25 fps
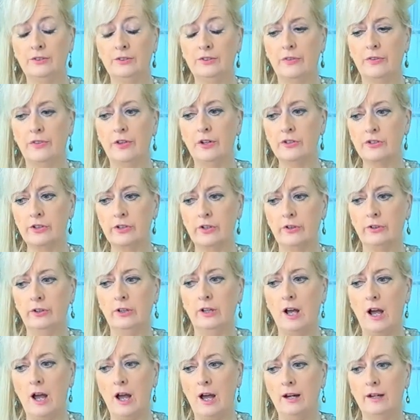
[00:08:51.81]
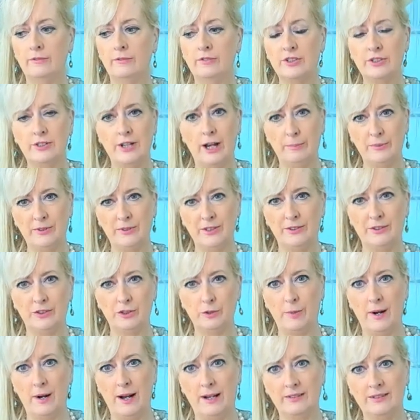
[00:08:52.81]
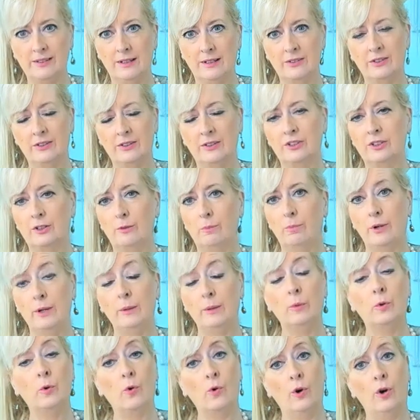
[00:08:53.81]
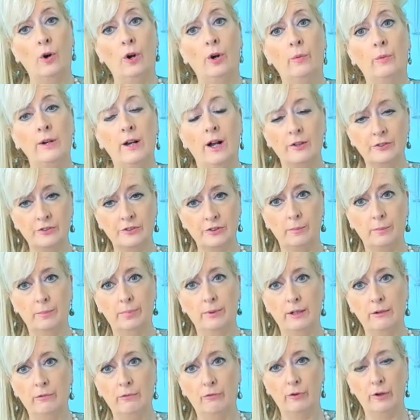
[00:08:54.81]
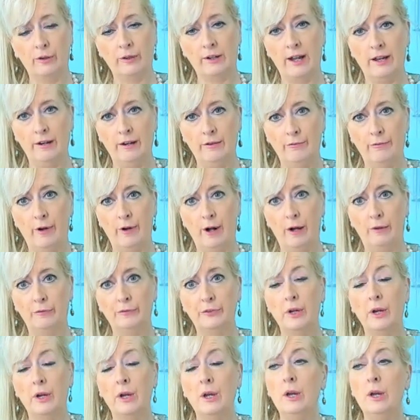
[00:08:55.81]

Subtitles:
So there's a lot of steps in this process. The Supreme Court, we also believe, will get involved.